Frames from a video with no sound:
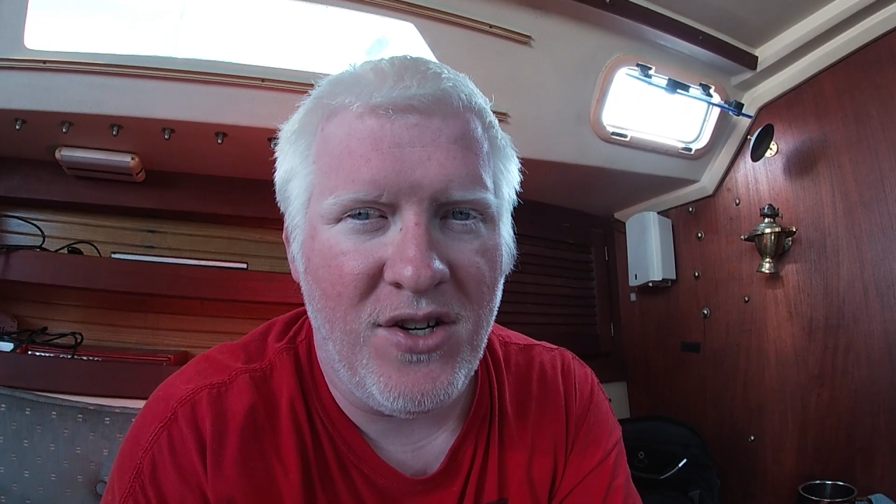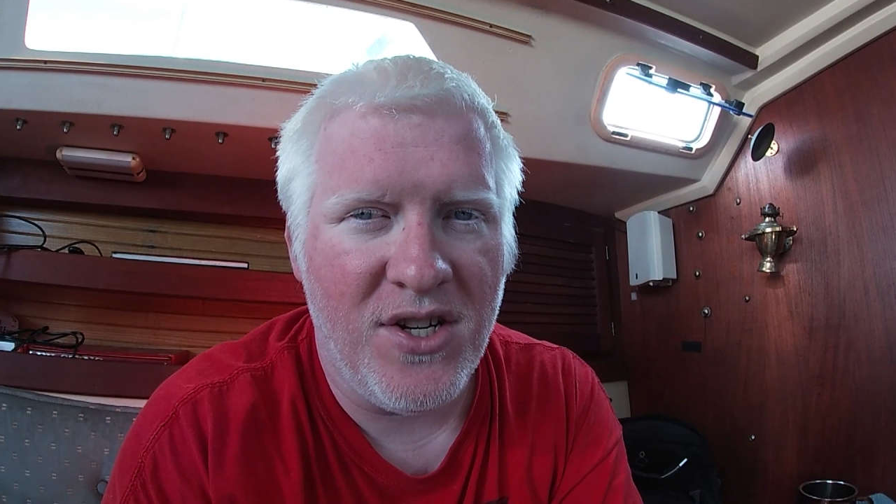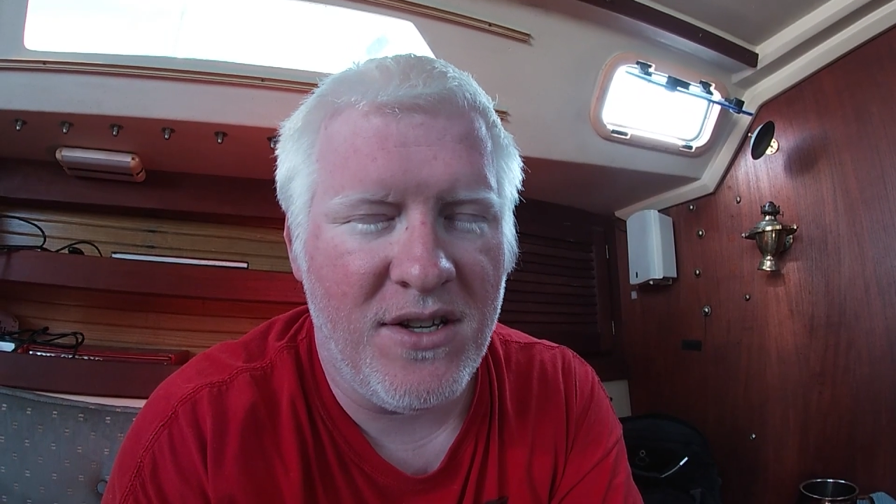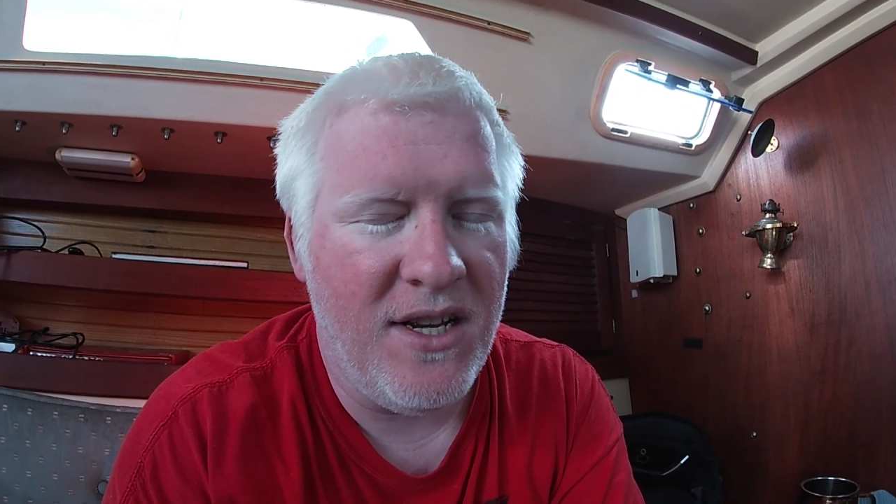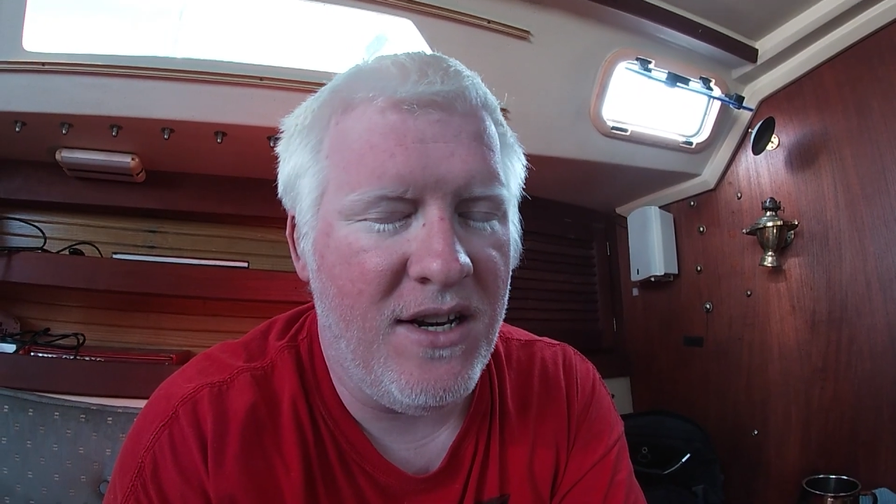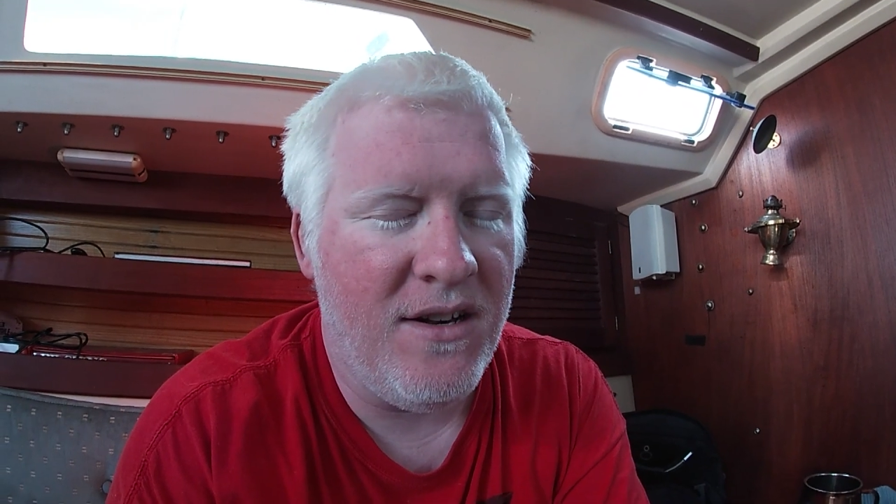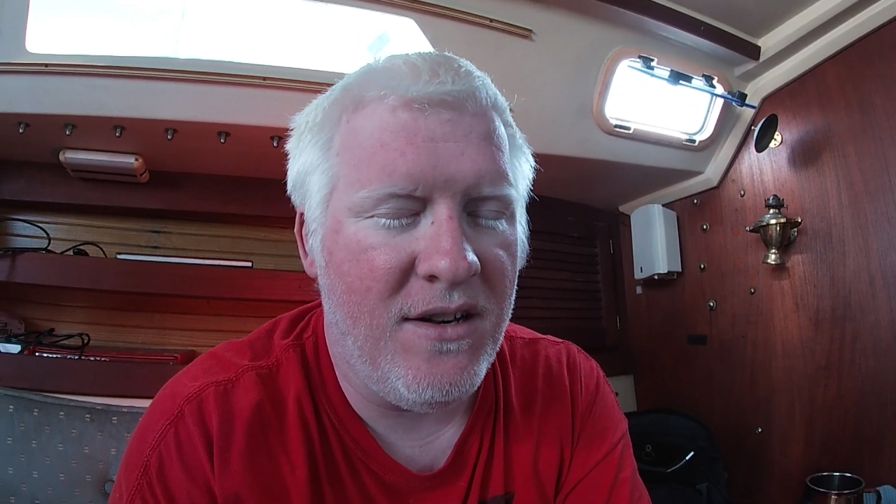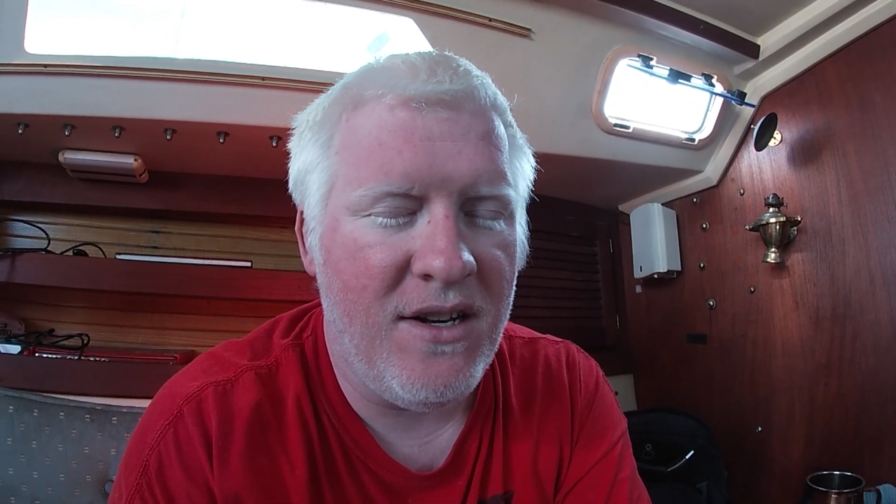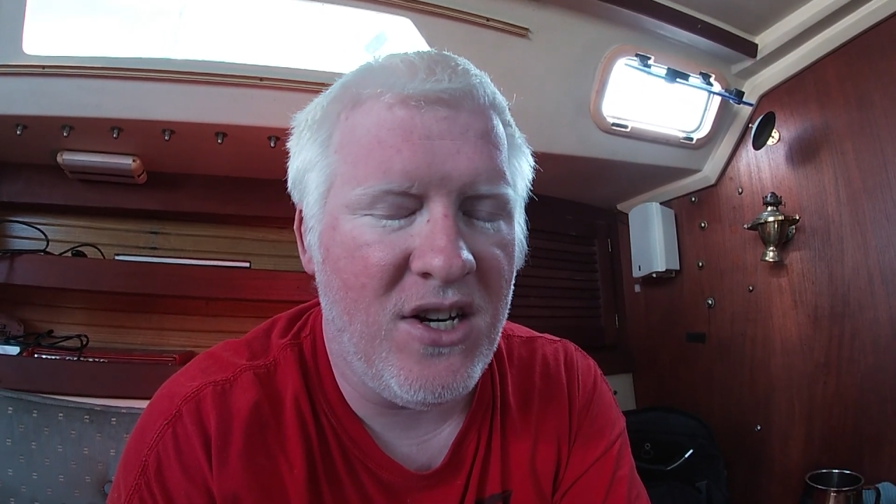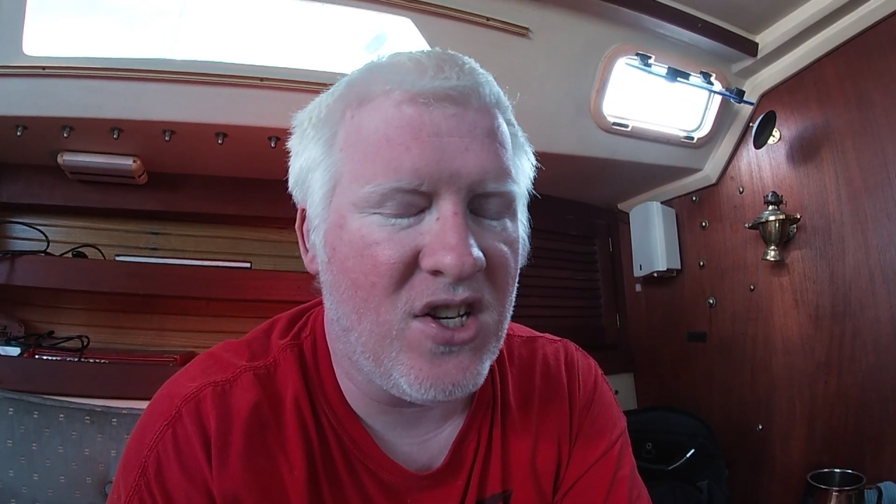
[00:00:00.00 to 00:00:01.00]
just
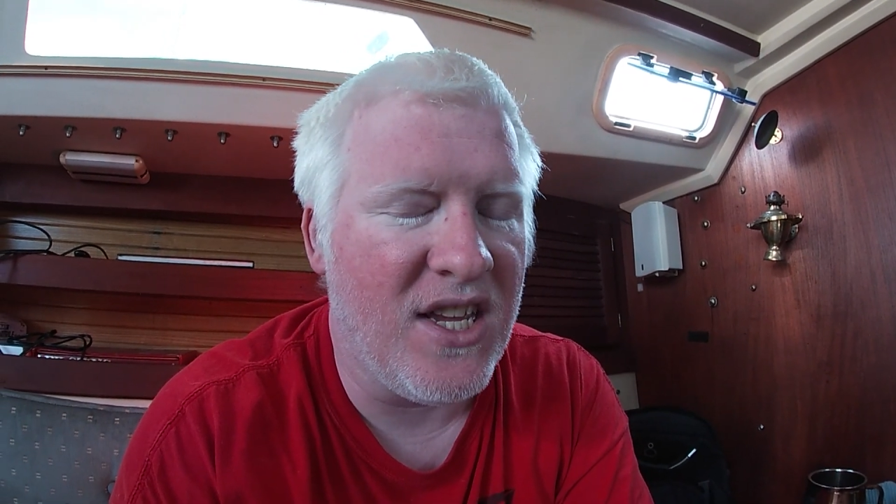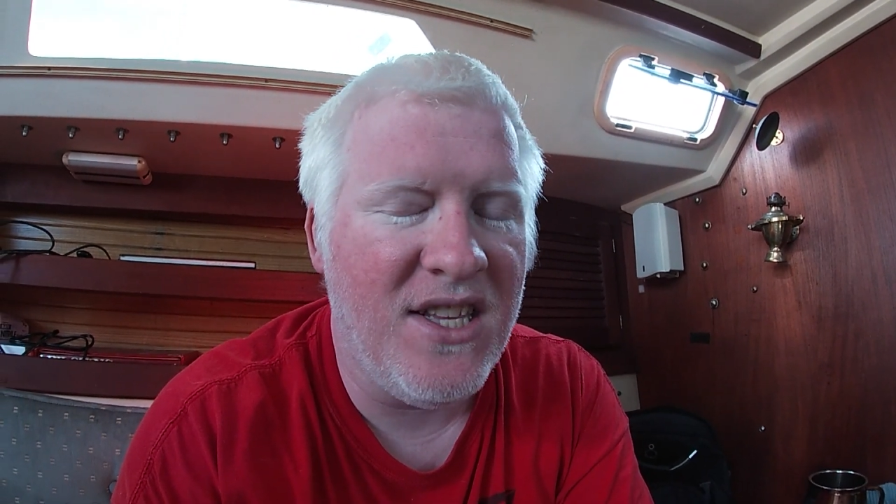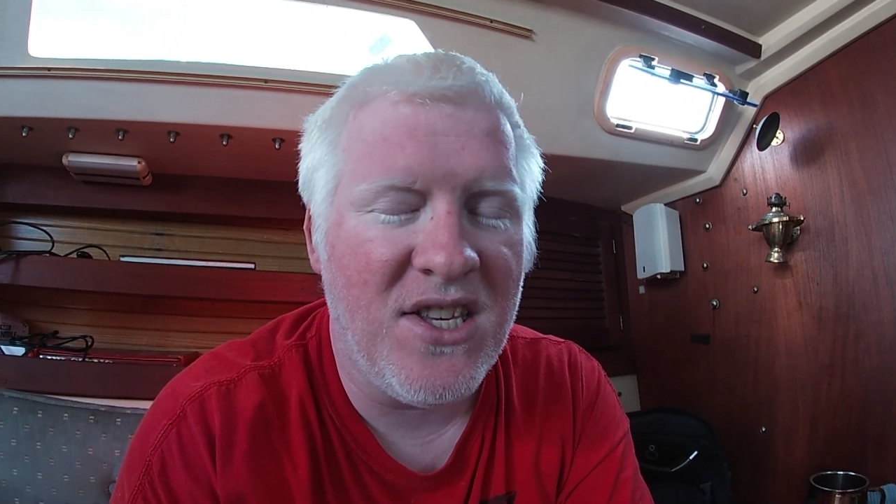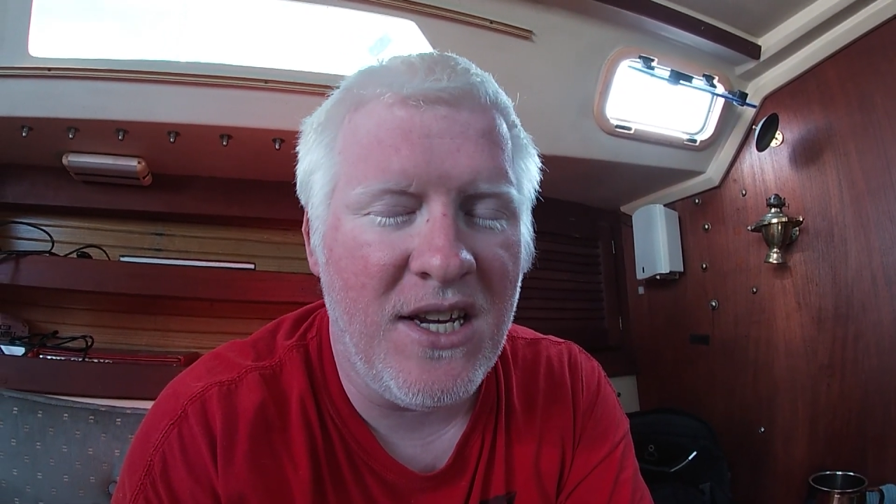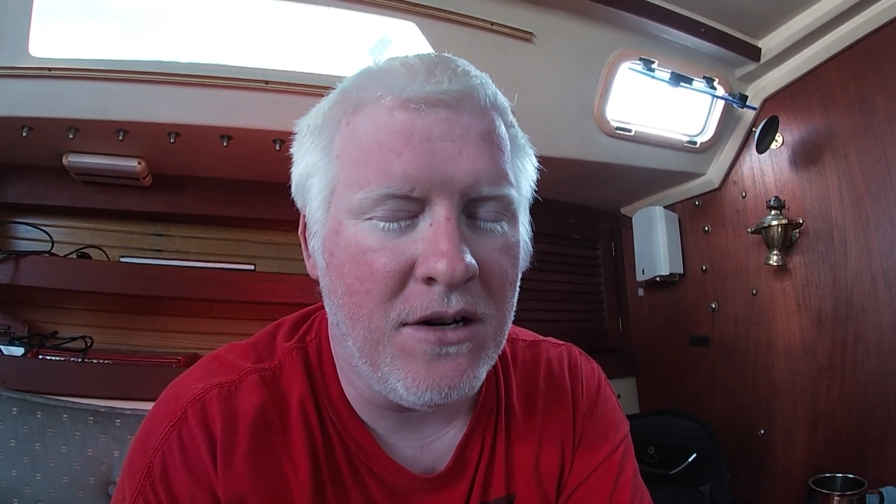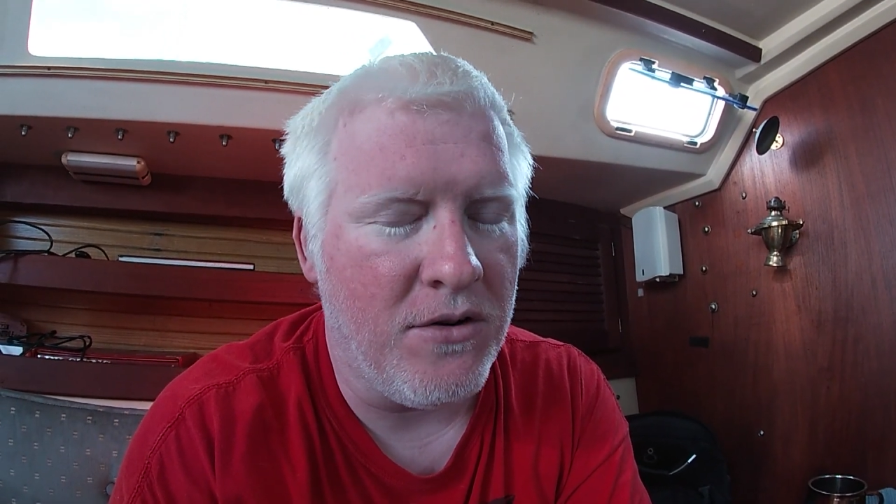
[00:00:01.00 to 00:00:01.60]
instinct